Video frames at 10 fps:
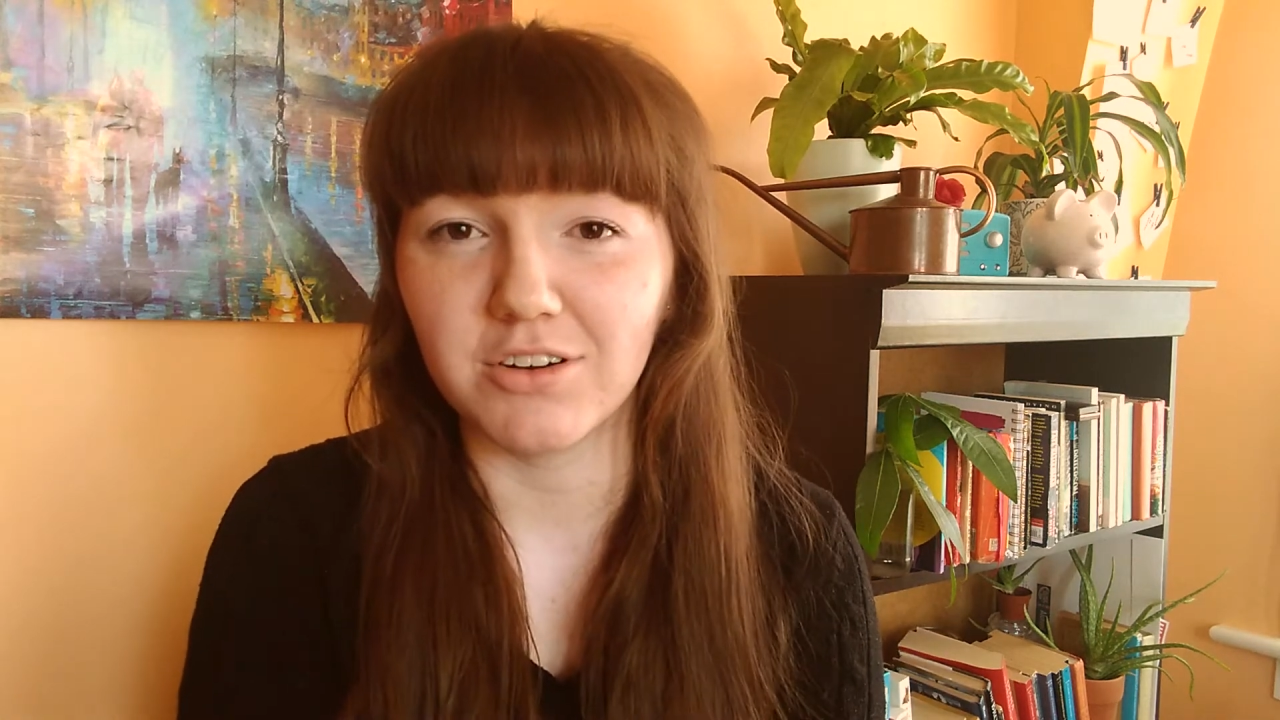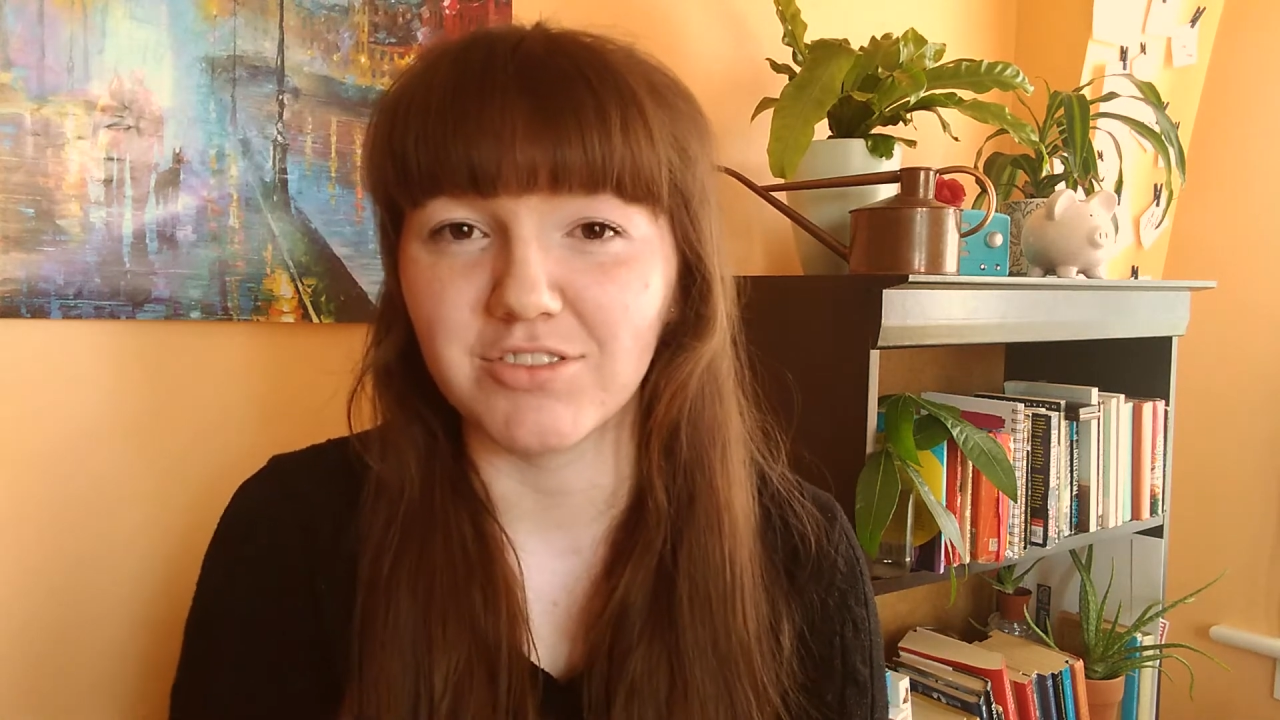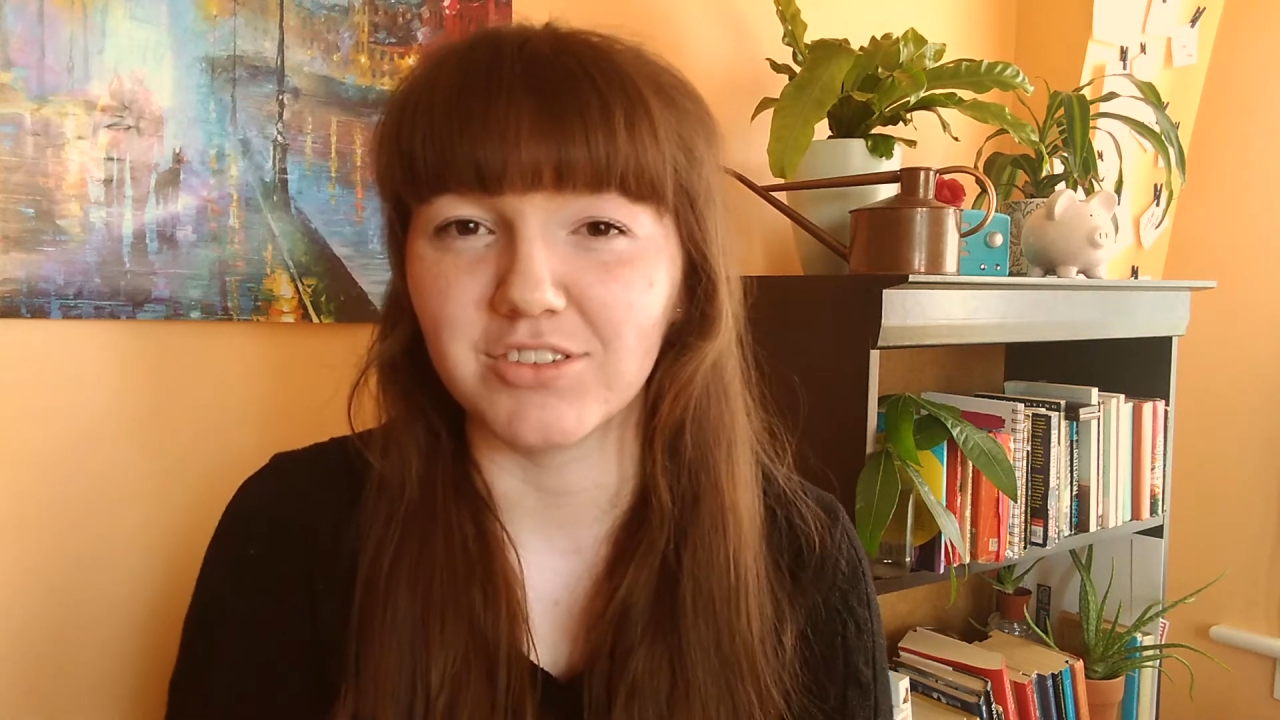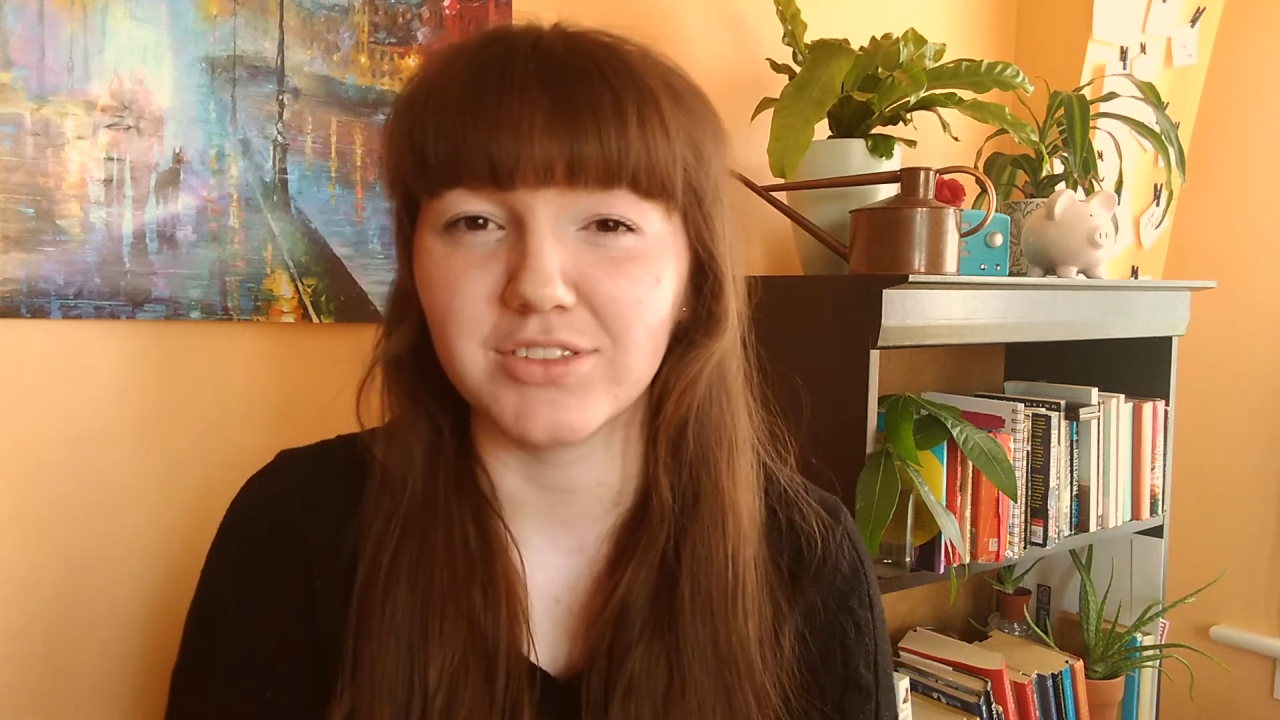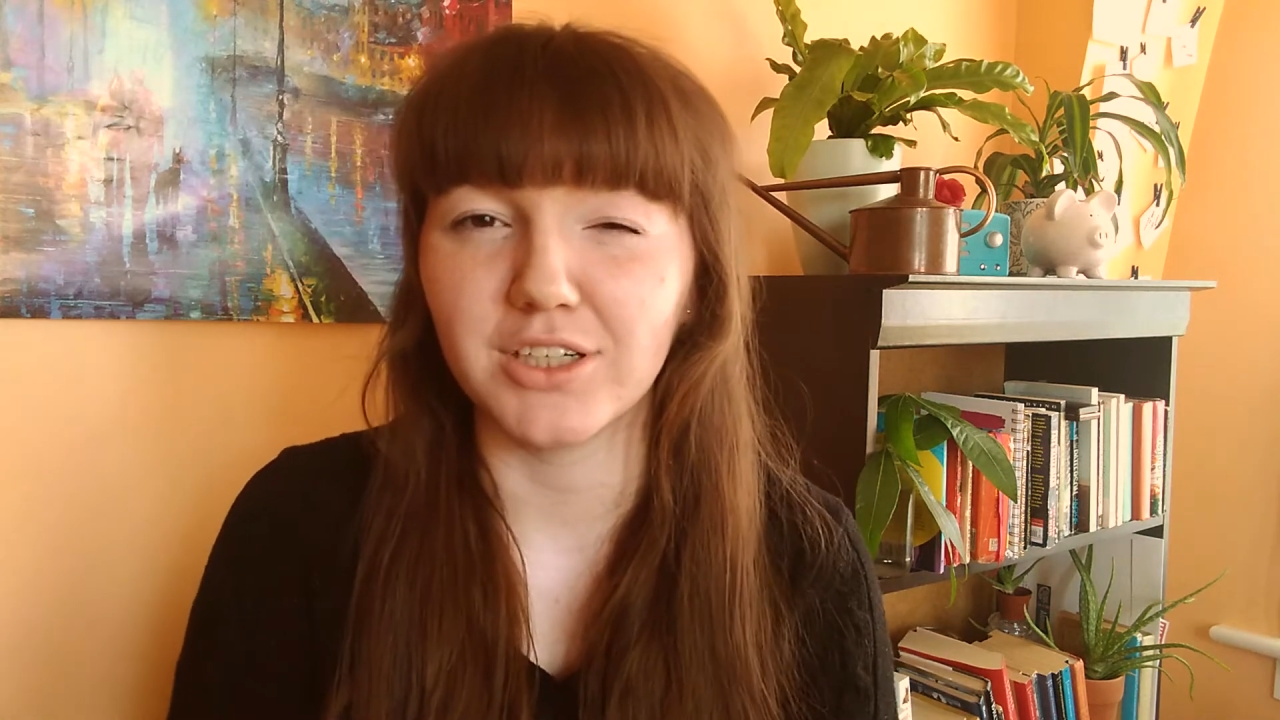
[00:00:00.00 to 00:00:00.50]

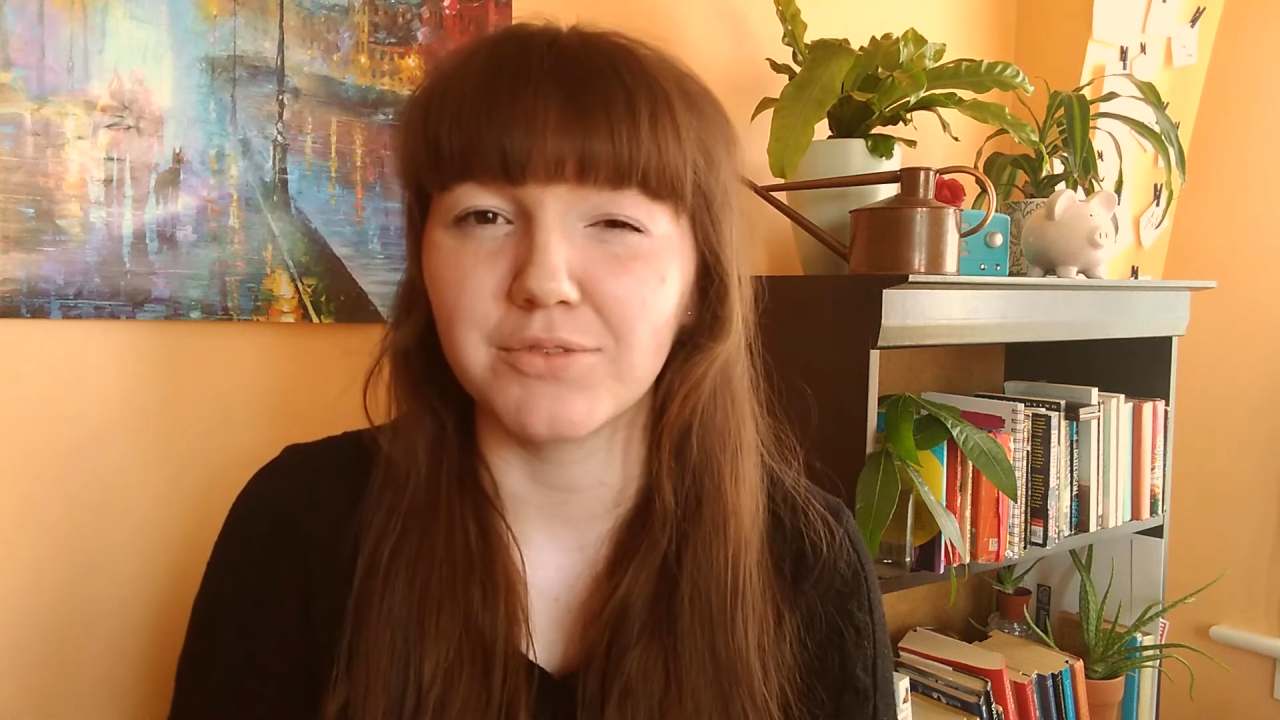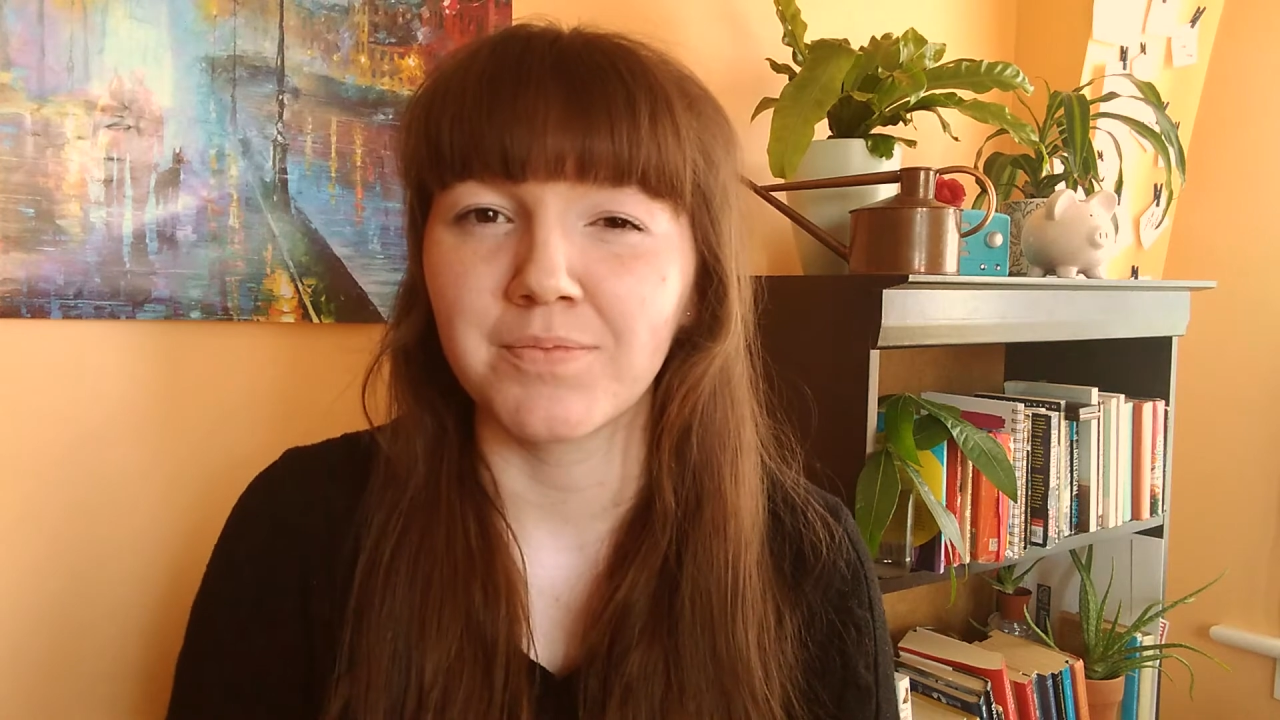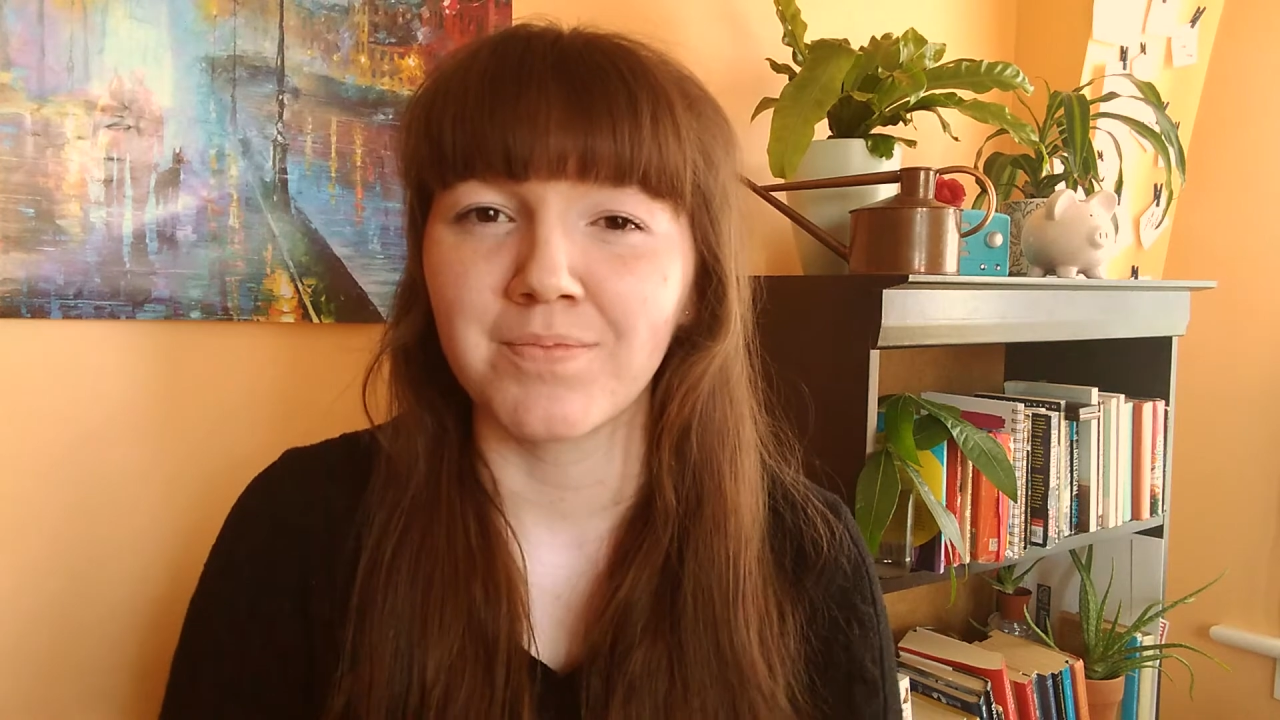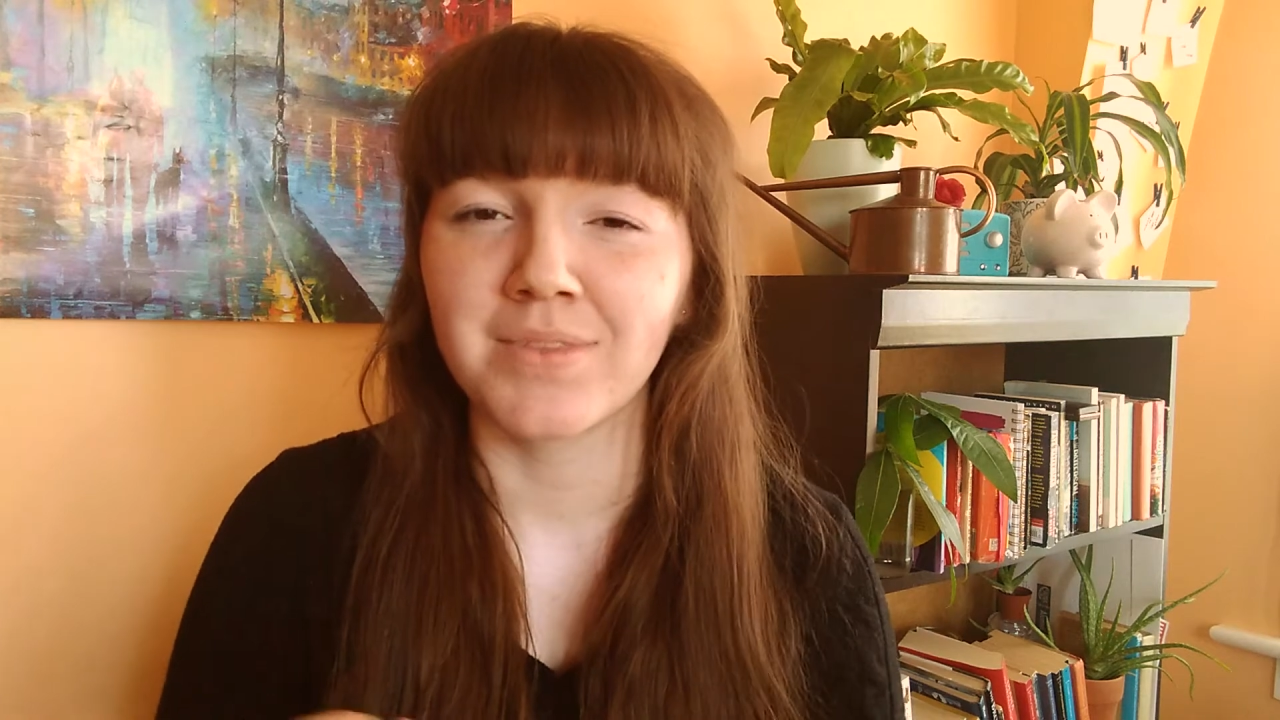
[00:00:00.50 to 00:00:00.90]
overflow.